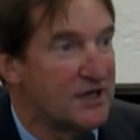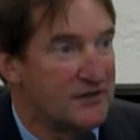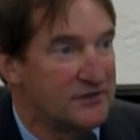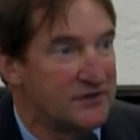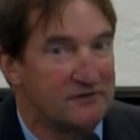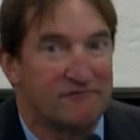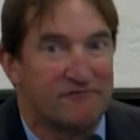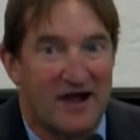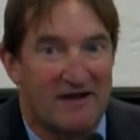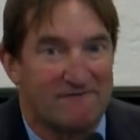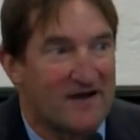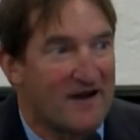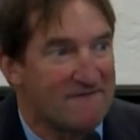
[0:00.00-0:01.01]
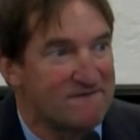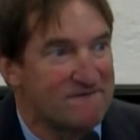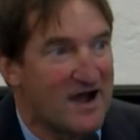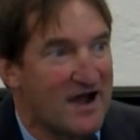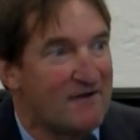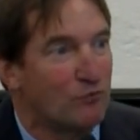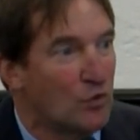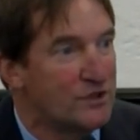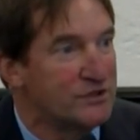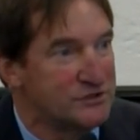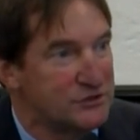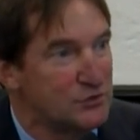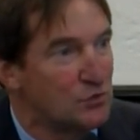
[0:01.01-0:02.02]
and then 555
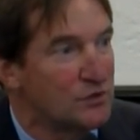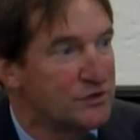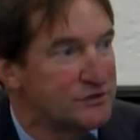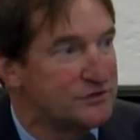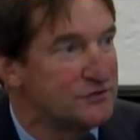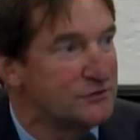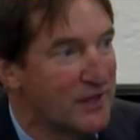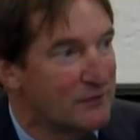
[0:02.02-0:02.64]
1212.